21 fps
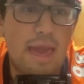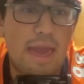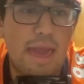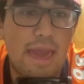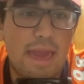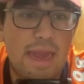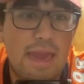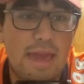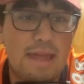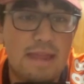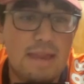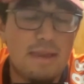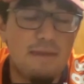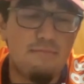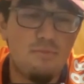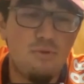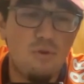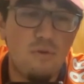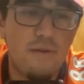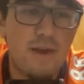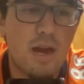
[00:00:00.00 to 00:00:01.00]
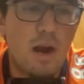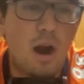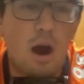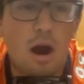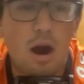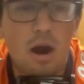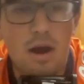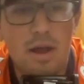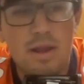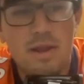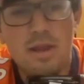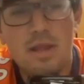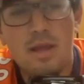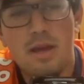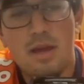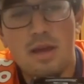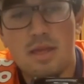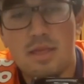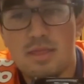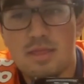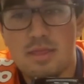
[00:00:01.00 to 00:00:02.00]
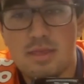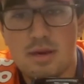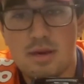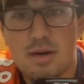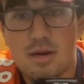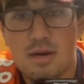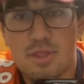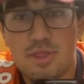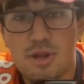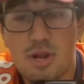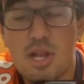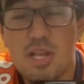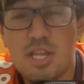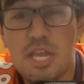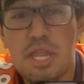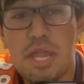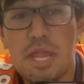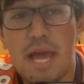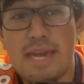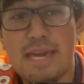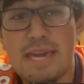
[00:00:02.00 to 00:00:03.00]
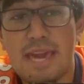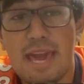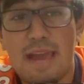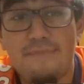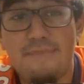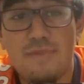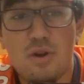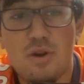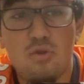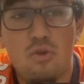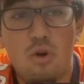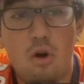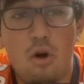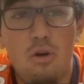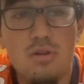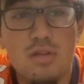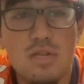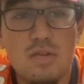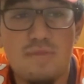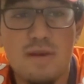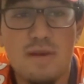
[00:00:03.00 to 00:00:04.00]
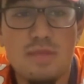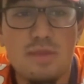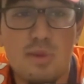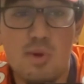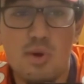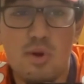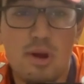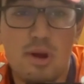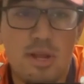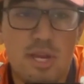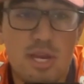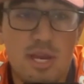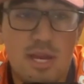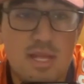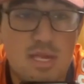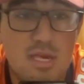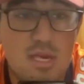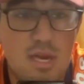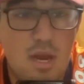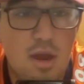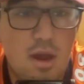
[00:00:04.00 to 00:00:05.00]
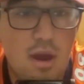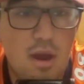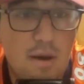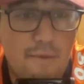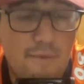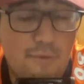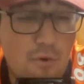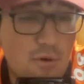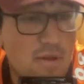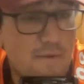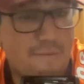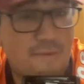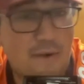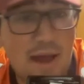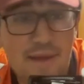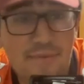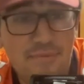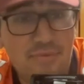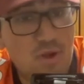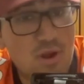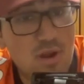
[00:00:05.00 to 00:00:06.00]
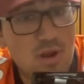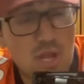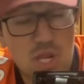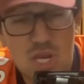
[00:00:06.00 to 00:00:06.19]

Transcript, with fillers: And moving on, the Thursday night game, the Colts beat the New York Jets 45 30.